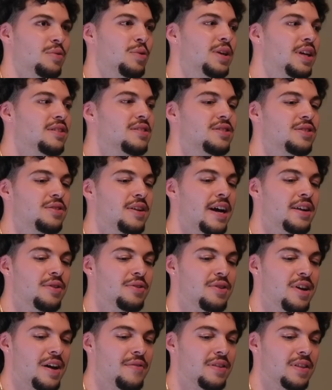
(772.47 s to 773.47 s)
What else do you do? I
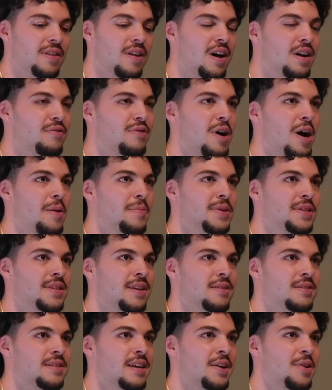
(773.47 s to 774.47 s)
know you have a lot of hobbies
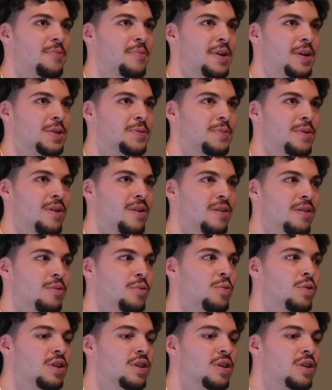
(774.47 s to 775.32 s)
outside of baseball.